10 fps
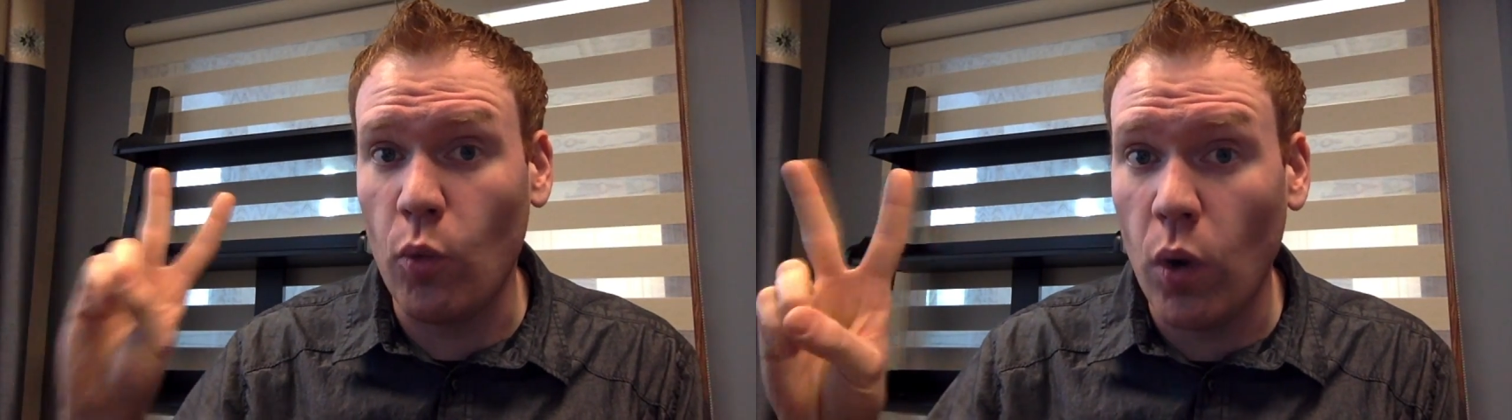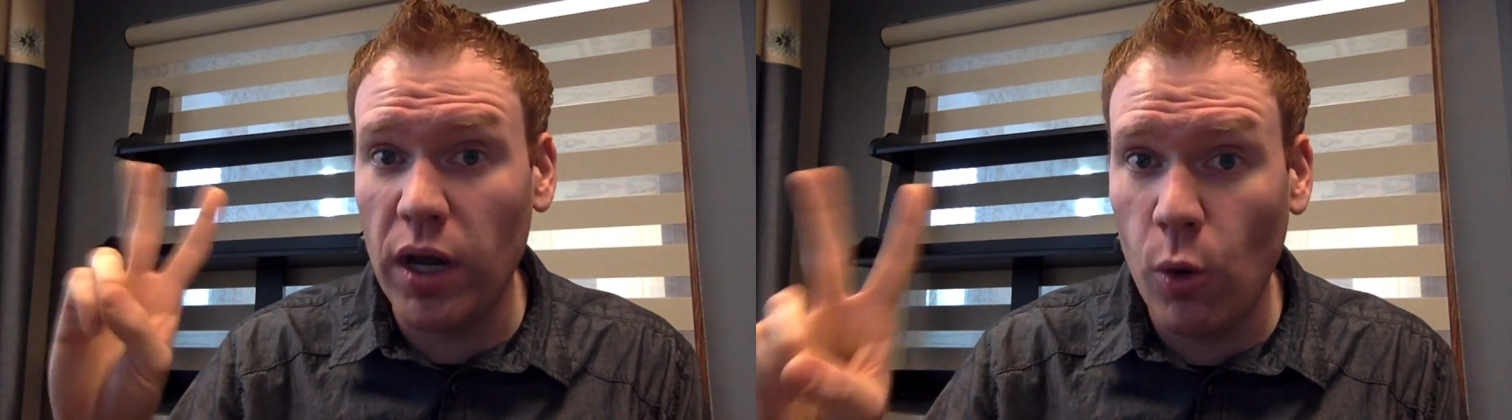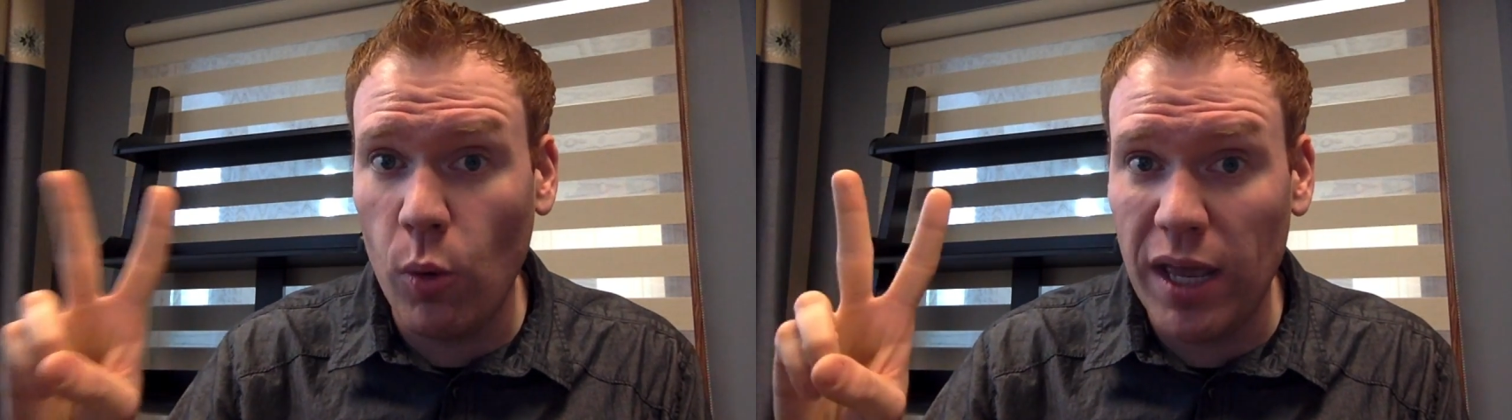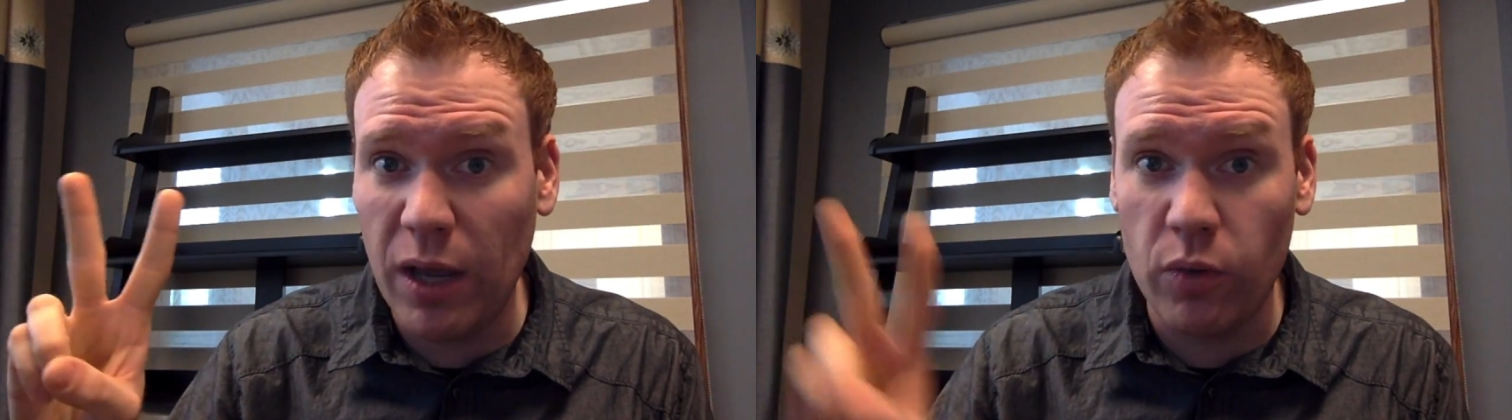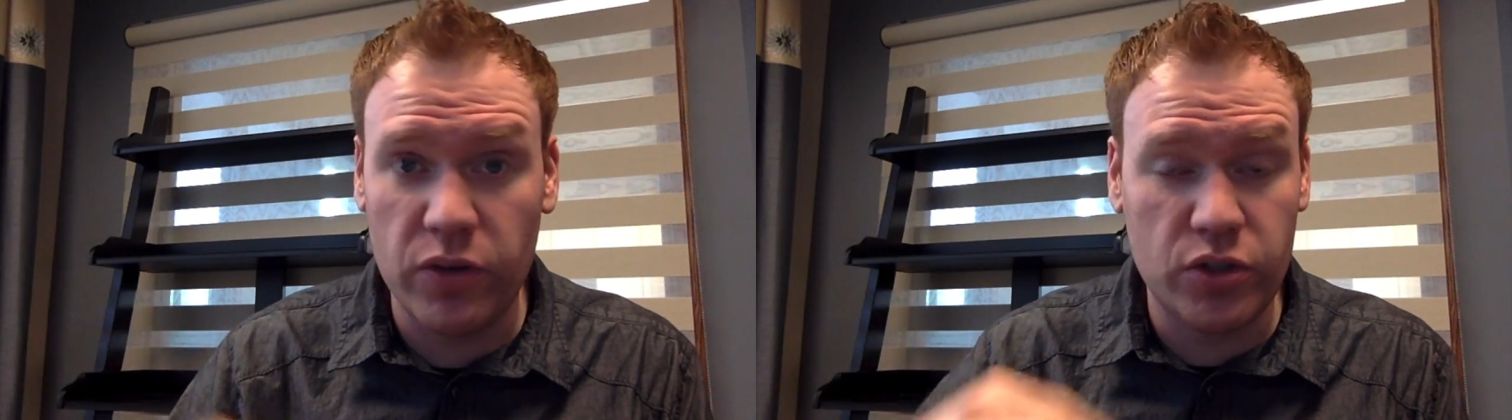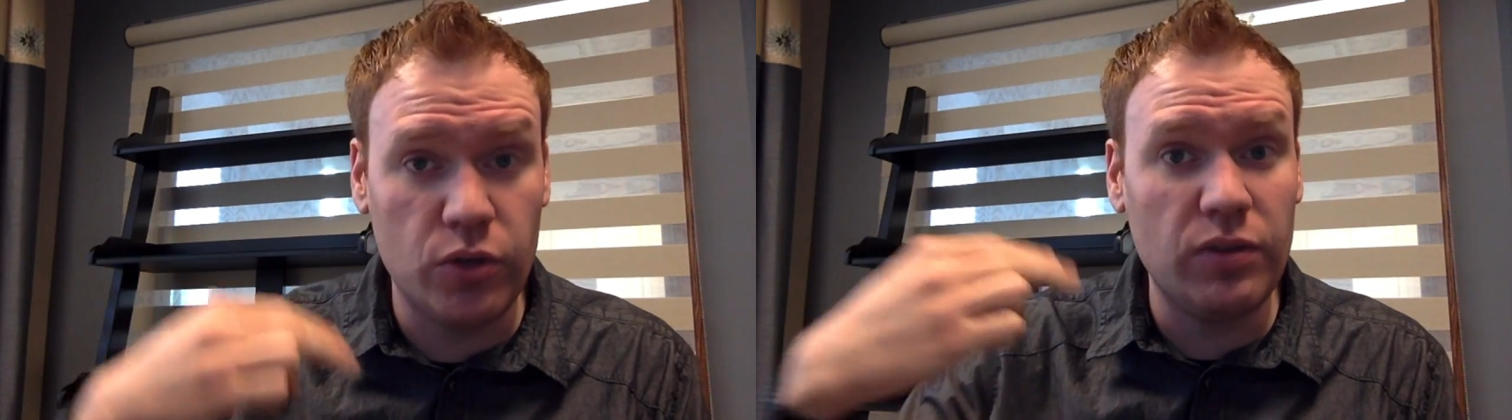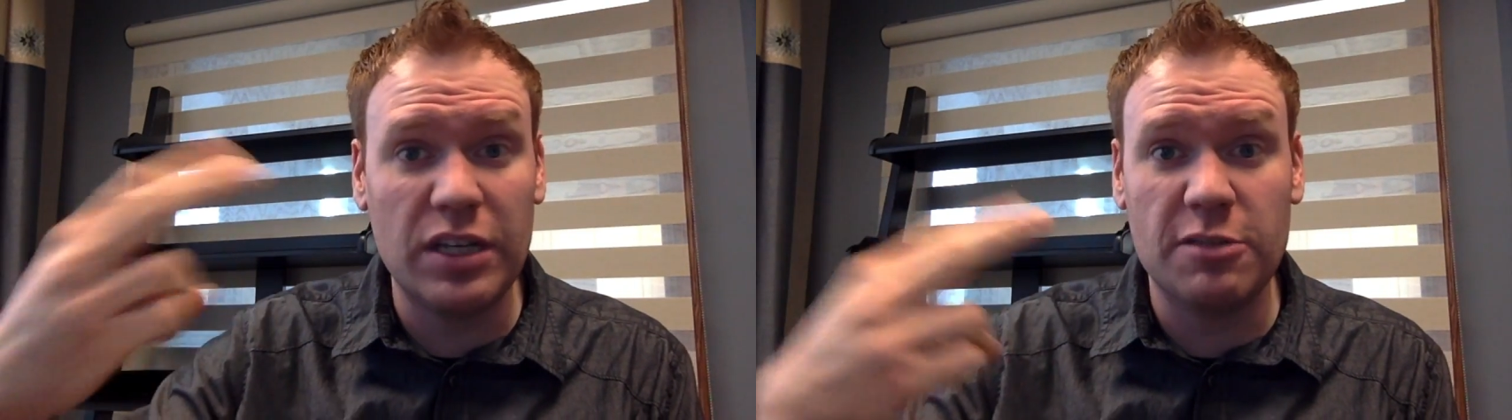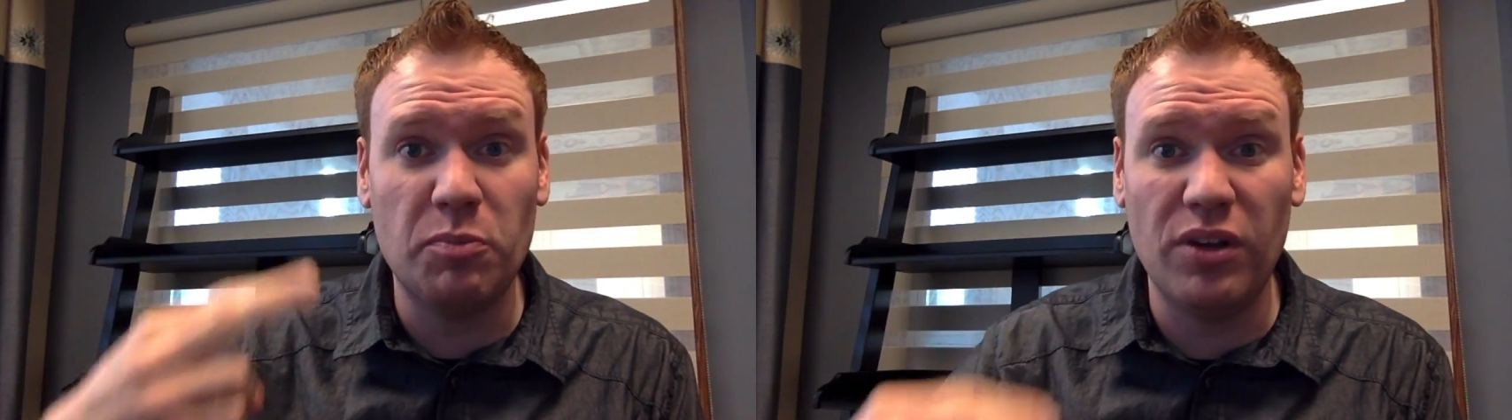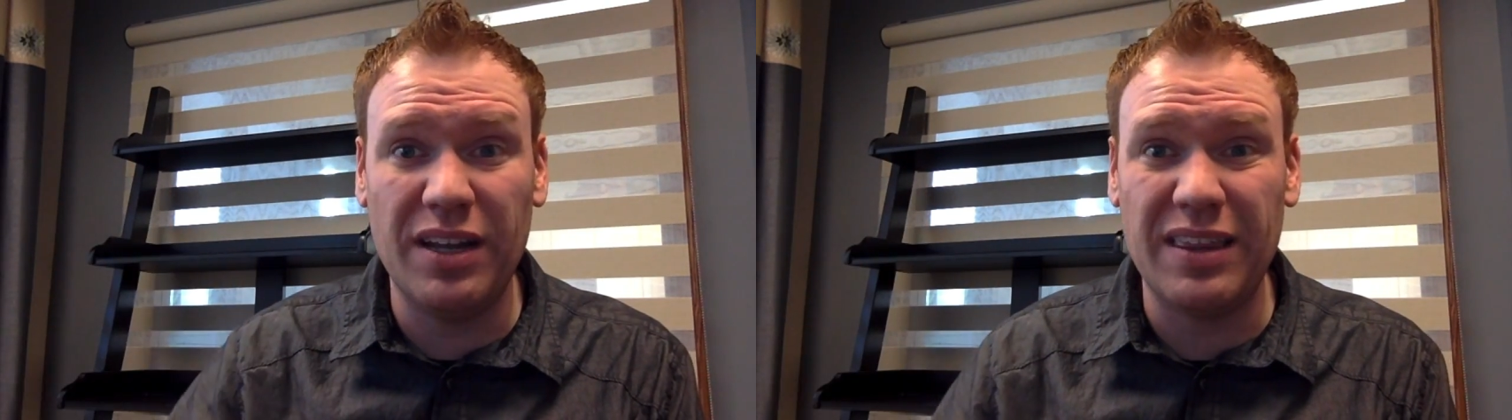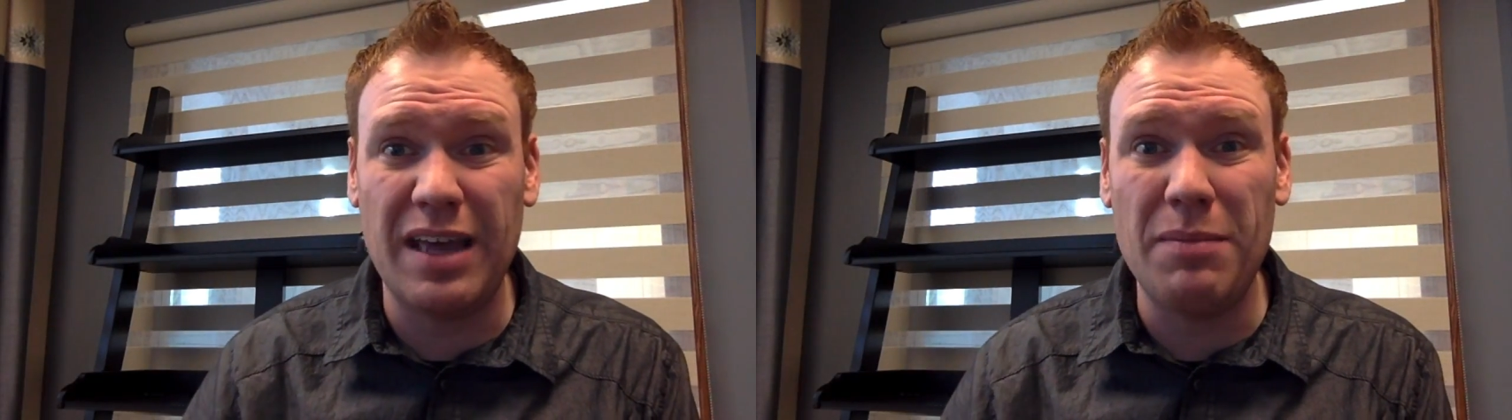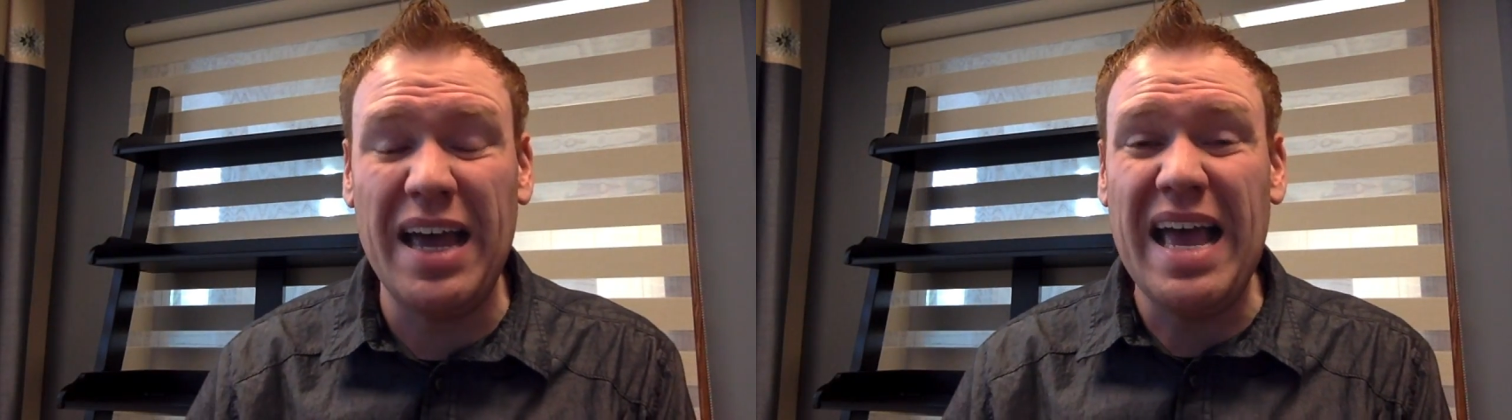1 week with a student that's bullying them,